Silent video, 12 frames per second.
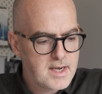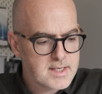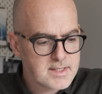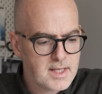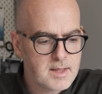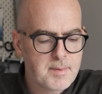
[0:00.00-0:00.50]
Let's
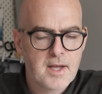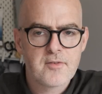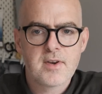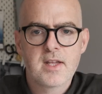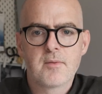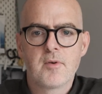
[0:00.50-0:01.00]
stick the
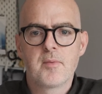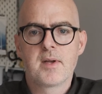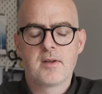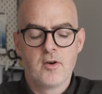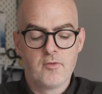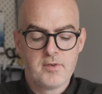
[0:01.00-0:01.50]
battery in.
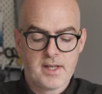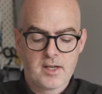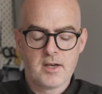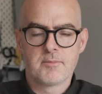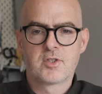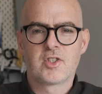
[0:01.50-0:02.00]
Hopefully it
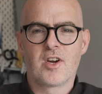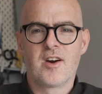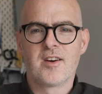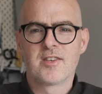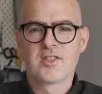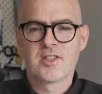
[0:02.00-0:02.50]
comes
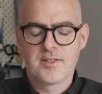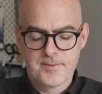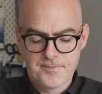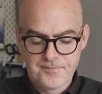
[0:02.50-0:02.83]
charged.